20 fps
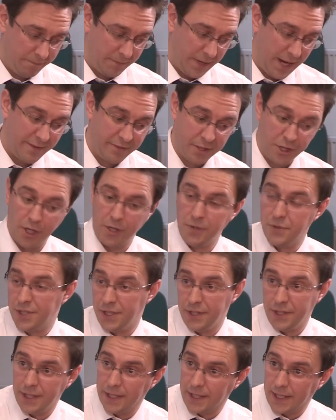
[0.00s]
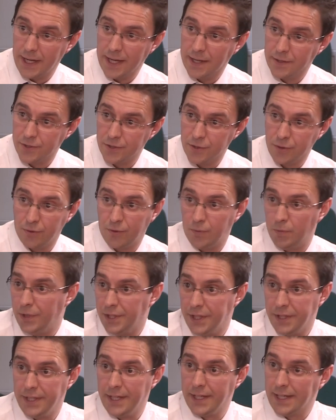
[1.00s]
have a note in the accounts or
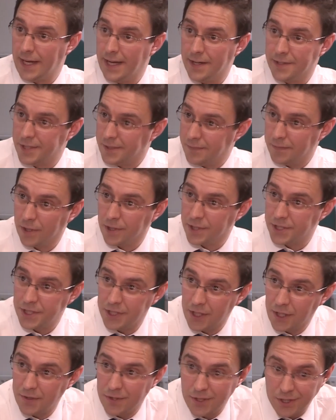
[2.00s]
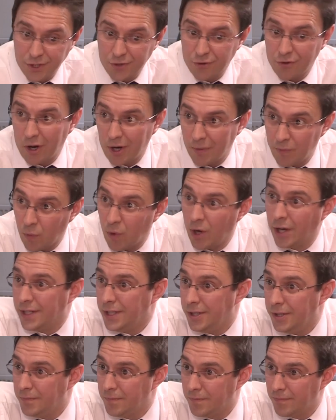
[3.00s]
within the accounting policy note, describe why
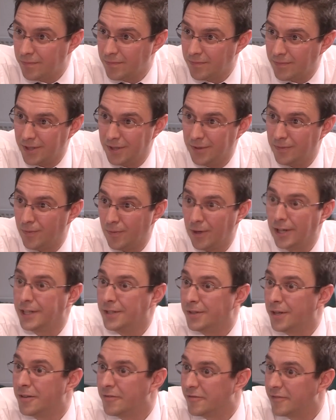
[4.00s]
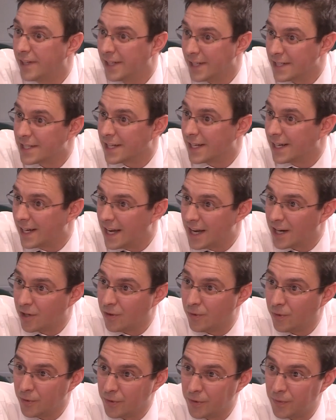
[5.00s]
you don't feel it's going to get
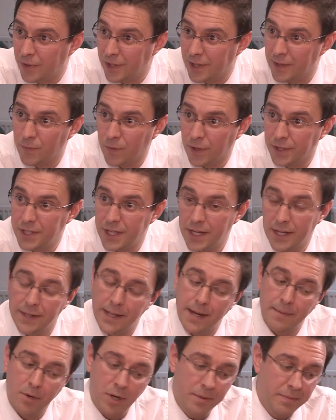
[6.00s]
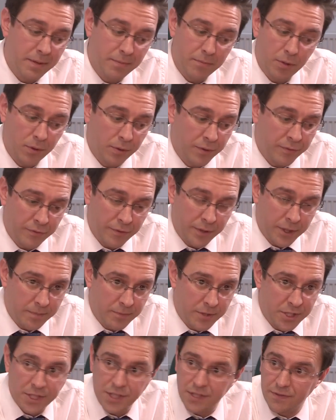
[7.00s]
called within 1 year. And that might be important for
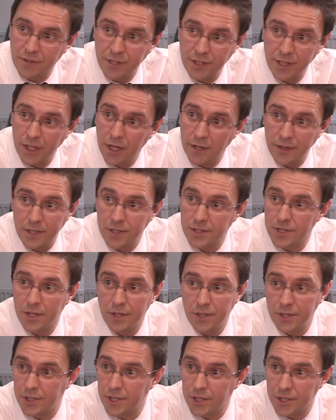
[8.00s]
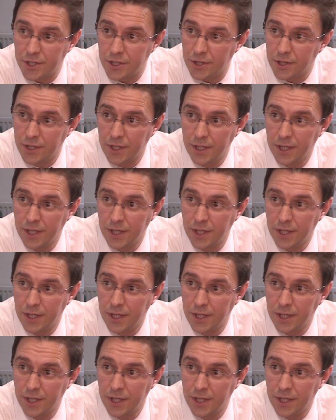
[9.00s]
justifying your going concern assertion